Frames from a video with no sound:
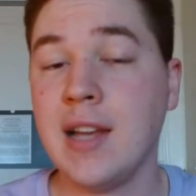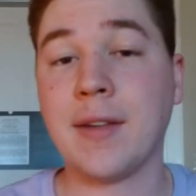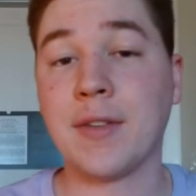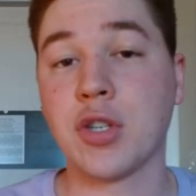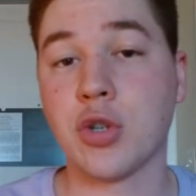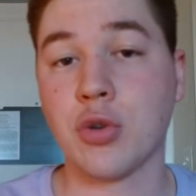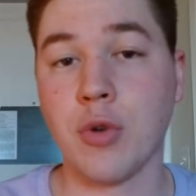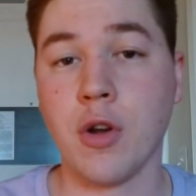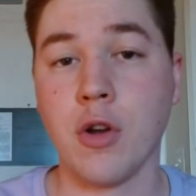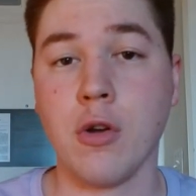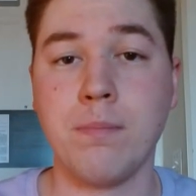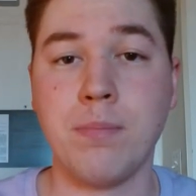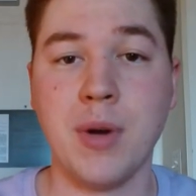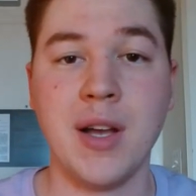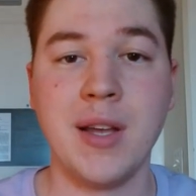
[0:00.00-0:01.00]
That's
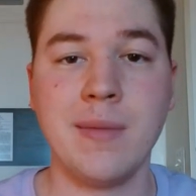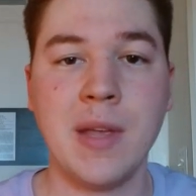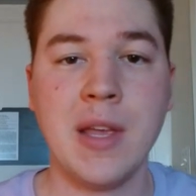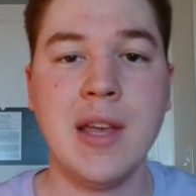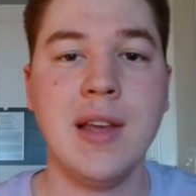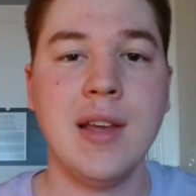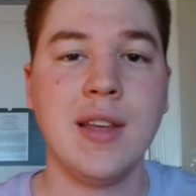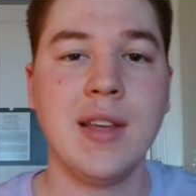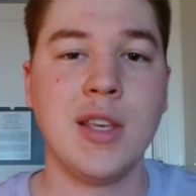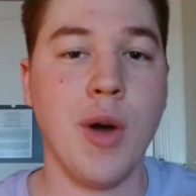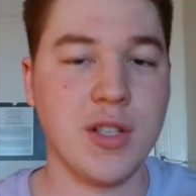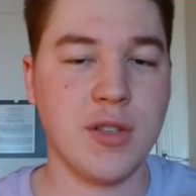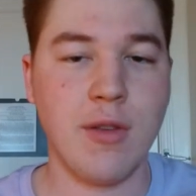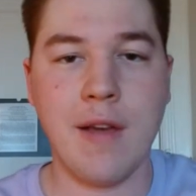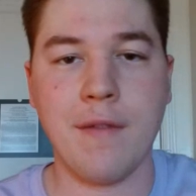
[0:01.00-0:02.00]
true, but
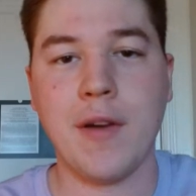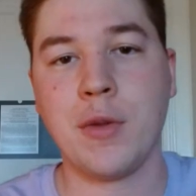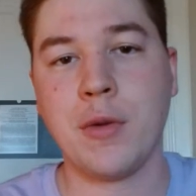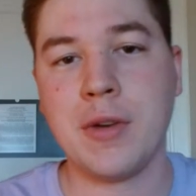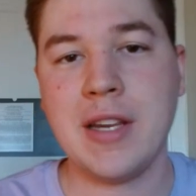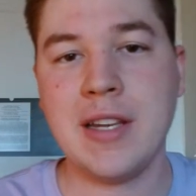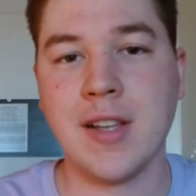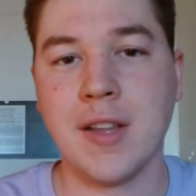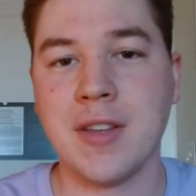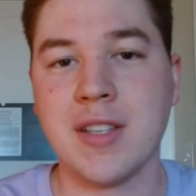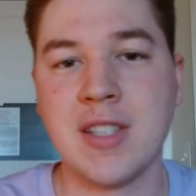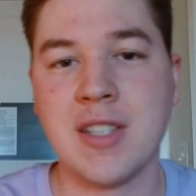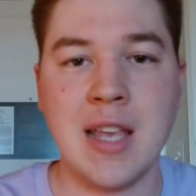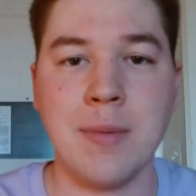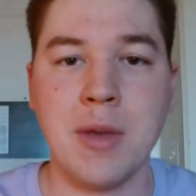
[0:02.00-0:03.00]
you also have other needs on
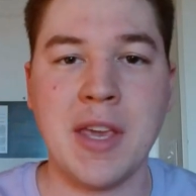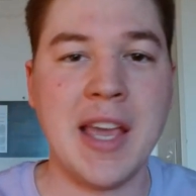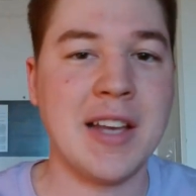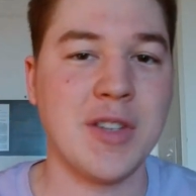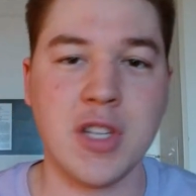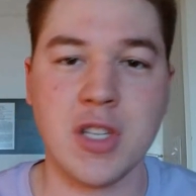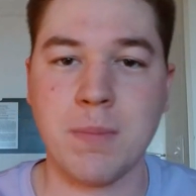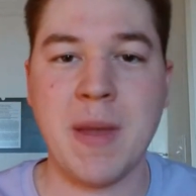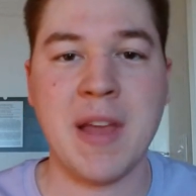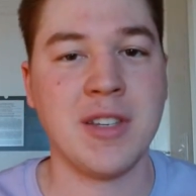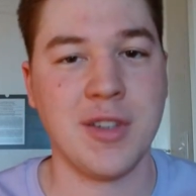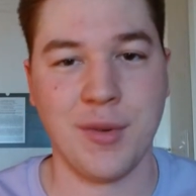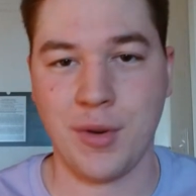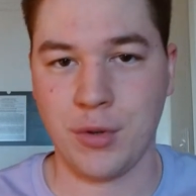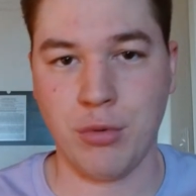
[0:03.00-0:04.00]
this team. You can't just
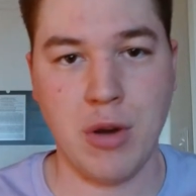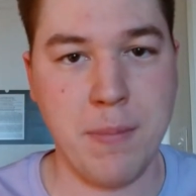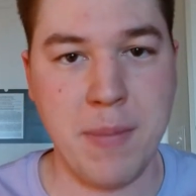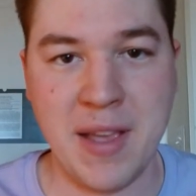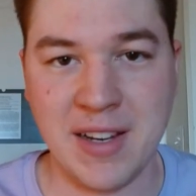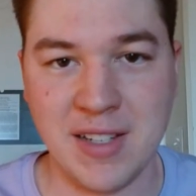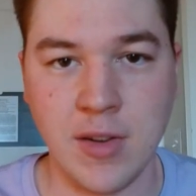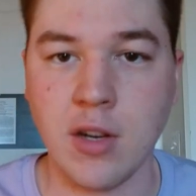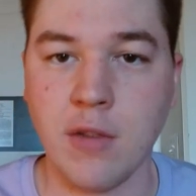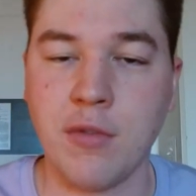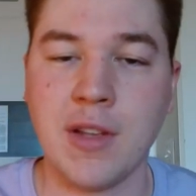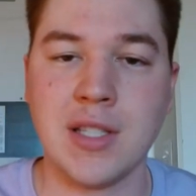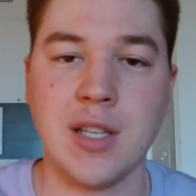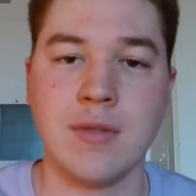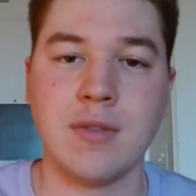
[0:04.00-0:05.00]
spend 2 or 3 picks on
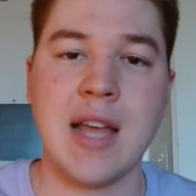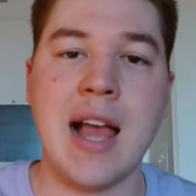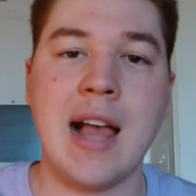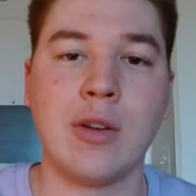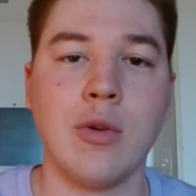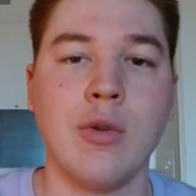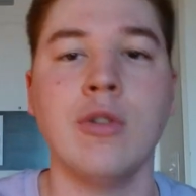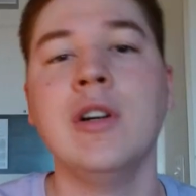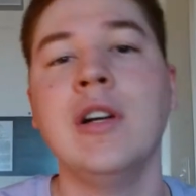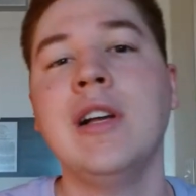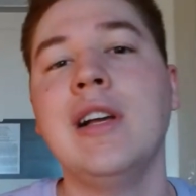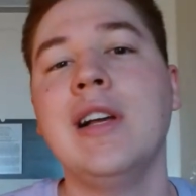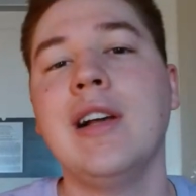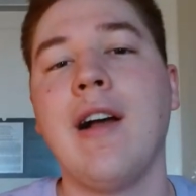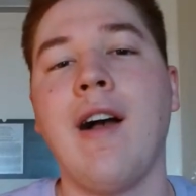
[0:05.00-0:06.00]
defensive tackle.
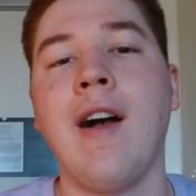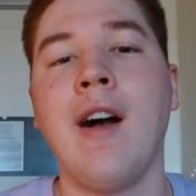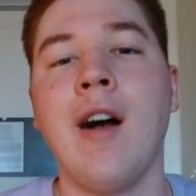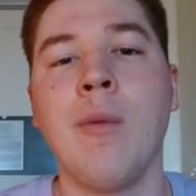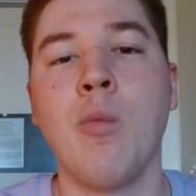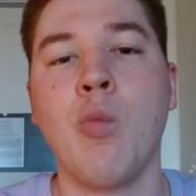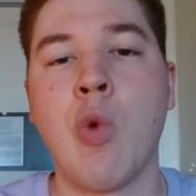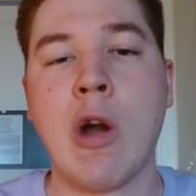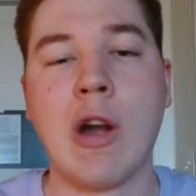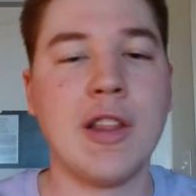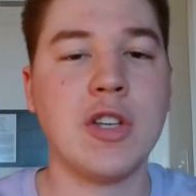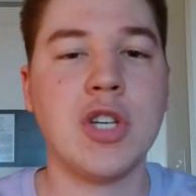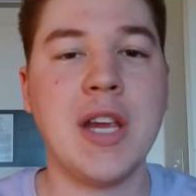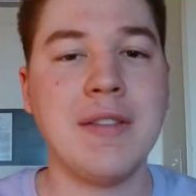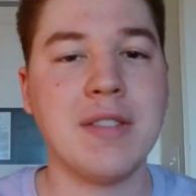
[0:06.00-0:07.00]
Where
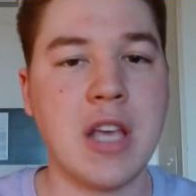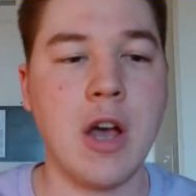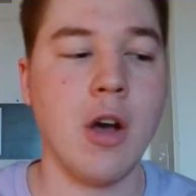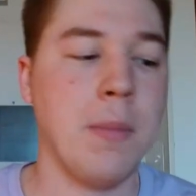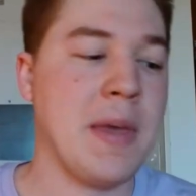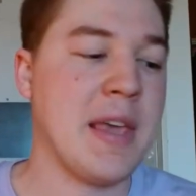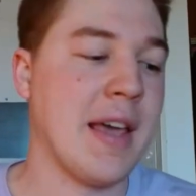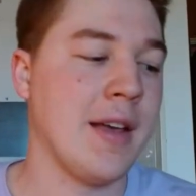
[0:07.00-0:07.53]
do the Chiefs go?